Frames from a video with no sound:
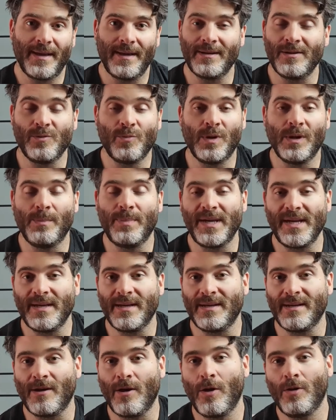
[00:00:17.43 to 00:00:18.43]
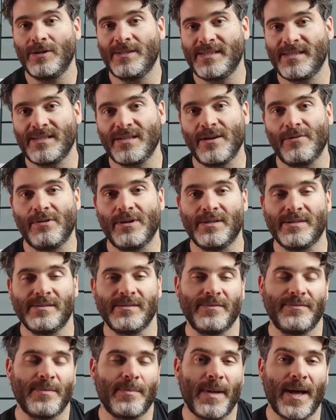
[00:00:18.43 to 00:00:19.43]
and it will be a whole
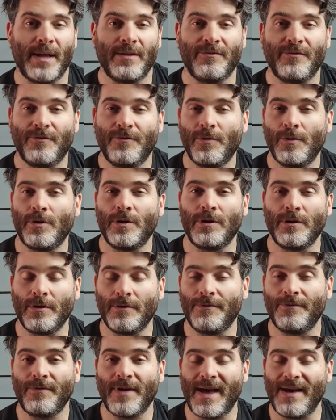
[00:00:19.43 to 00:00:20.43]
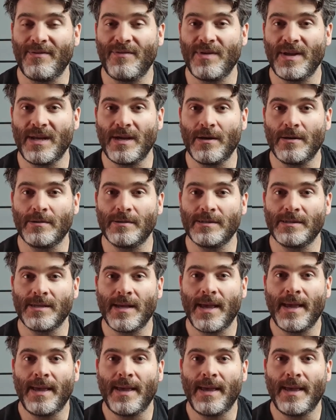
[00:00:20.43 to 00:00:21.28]
series of about four or five videos.